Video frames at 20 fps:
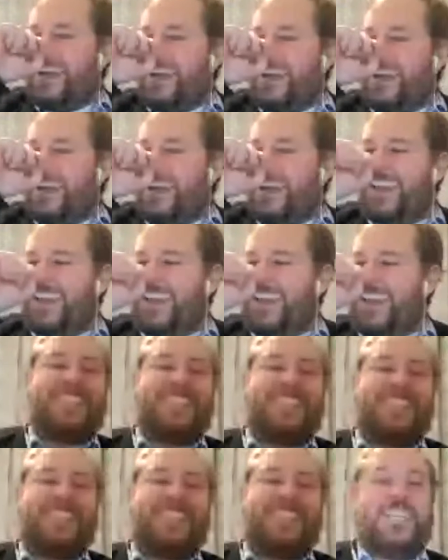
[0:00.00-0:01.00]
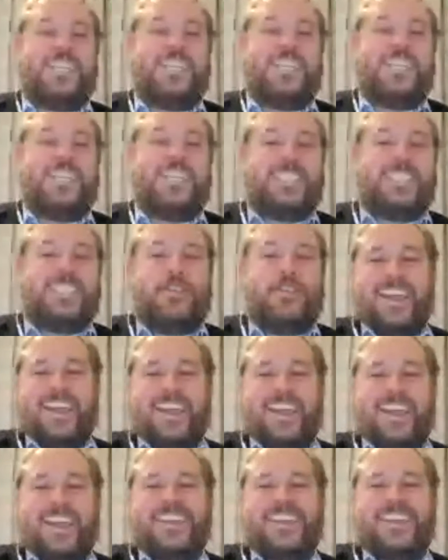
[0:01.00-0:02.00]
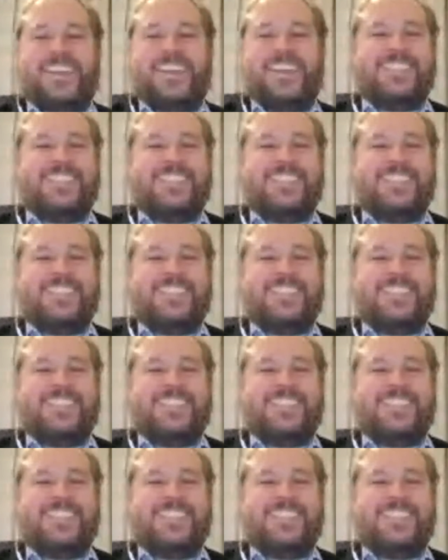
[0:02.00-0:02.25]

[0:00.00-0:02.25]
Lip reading: Is this like a thing? Where am I?